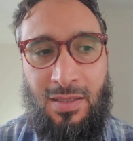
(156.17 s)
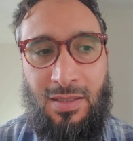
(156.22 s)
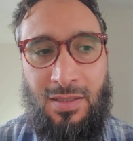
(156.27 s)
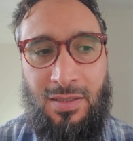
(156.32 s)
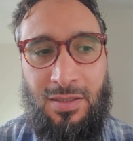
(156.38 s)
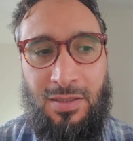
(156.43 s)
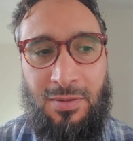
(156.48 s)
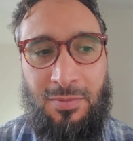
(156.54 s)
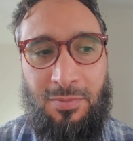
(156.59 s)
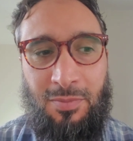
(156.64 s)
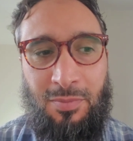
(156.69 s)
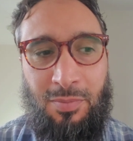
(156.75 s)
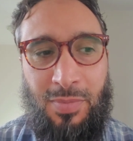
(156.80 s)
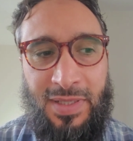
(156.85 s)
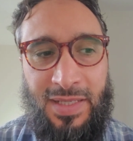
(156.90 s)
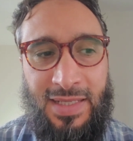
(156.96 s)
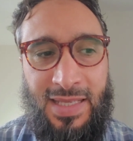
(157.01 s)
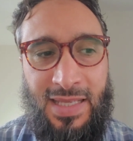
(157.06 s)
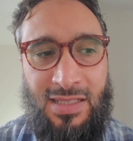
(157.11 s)
Um,
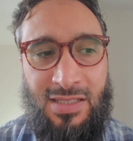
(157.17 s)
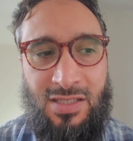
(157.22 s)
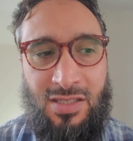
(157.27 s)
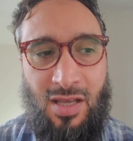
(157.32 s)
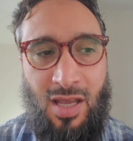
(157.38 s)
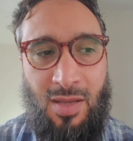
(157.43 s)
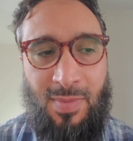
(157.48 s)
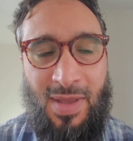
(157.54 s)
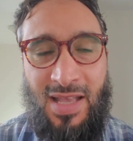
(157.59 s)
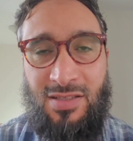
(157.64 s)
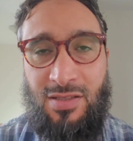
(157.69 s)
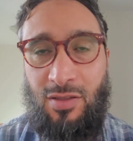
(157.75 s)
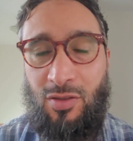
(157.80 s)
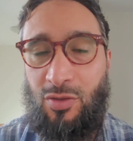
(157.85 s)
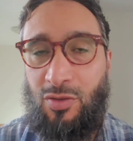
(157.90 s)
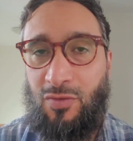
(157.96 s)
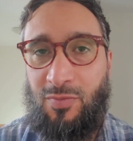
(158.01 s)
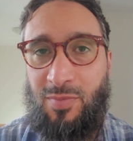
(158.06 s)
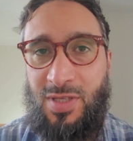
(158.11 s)
but again, time has a
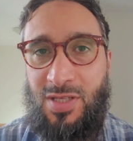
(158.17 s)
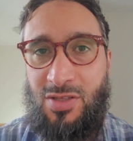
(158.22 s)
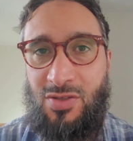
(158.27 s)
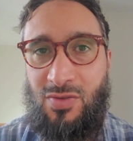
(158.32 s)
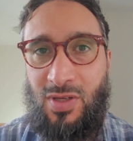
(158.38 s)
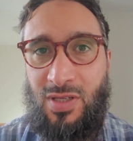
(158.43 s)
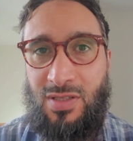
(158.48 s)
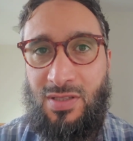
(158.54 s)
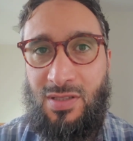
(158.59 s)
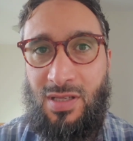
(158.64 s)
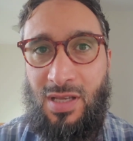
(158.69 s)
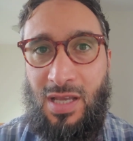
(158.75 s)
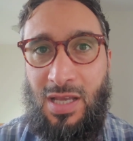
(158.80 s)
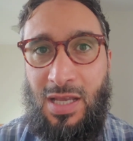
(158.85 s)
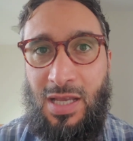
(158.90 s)
lot of mysteries.